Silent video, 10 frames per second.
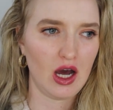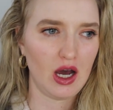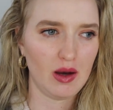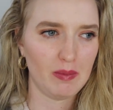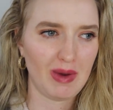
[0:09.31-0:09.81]

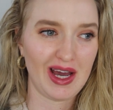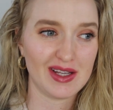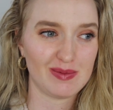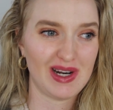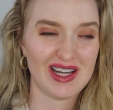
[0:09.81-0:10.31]
My
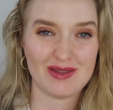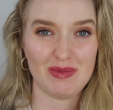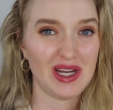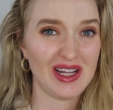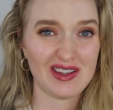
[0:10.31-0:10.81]
husband has
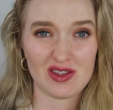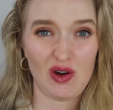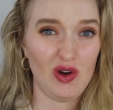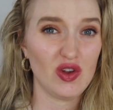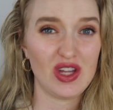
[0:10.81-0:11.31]
meetings
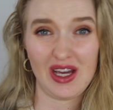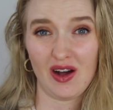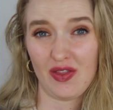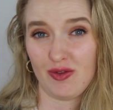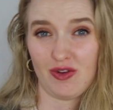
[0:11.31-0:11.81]
all day
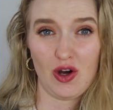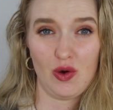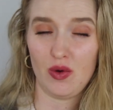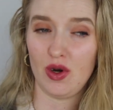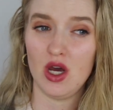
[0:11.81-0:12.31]
on the
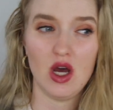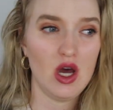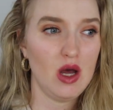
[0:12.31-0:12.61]
phone.